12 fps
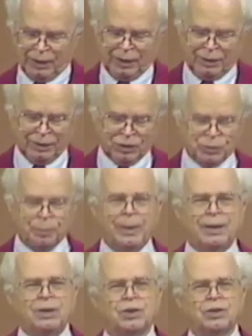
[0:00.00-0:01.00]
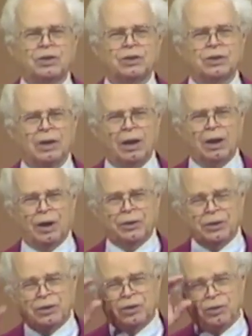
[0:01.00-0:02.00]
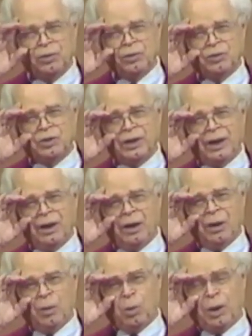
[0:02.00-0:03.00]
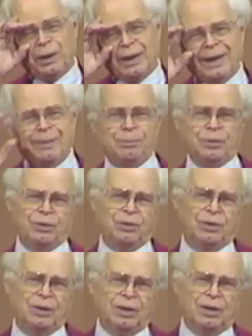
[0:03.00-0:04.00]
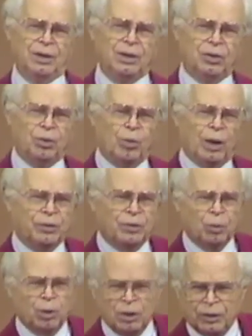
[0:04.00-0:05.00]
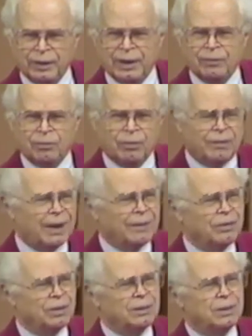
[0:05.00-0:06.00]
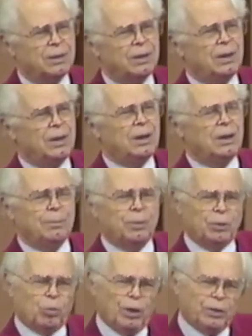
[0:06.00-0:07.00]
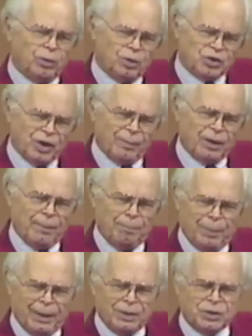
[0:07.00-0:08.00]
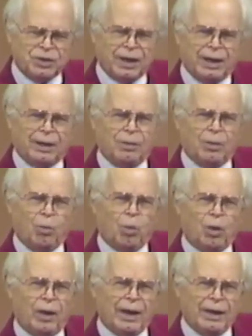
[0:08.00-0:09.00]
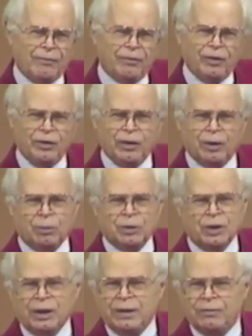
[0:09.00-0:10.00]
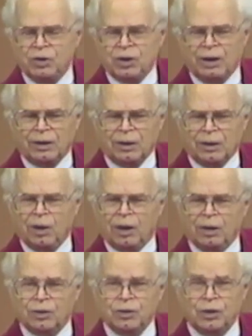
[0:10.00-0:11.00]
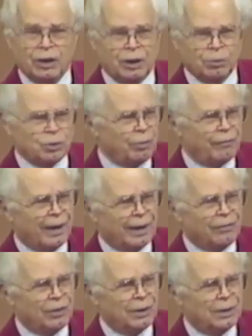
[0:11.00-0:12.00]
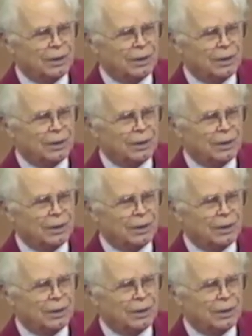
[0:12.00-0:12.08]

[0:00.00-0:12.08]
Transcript: in the space allotted to tell what happened throughout the world in that revival. But one could sum it up by saying, wherever there was an evangelical cause, there was revival.